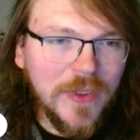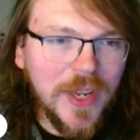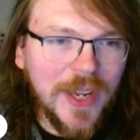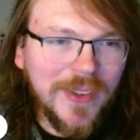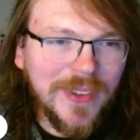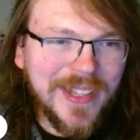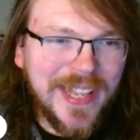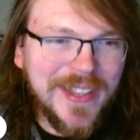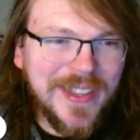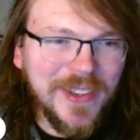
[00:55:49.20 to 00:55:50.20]
No,
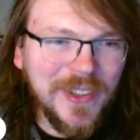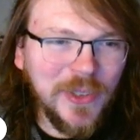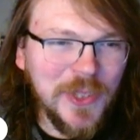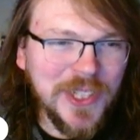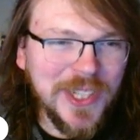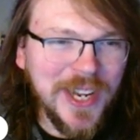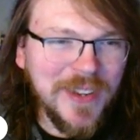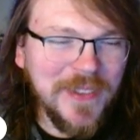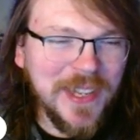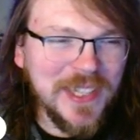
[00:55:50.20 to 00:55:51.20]
then they're close
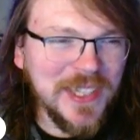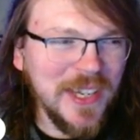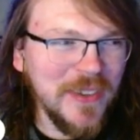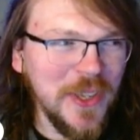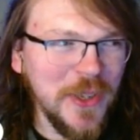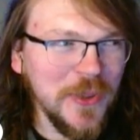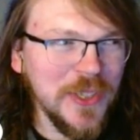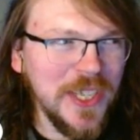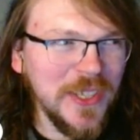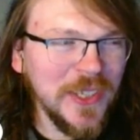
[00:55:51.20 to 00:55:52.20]
enough that it's not a
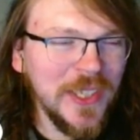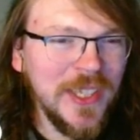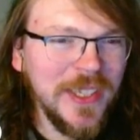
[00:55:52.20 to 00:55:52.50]
huge deal.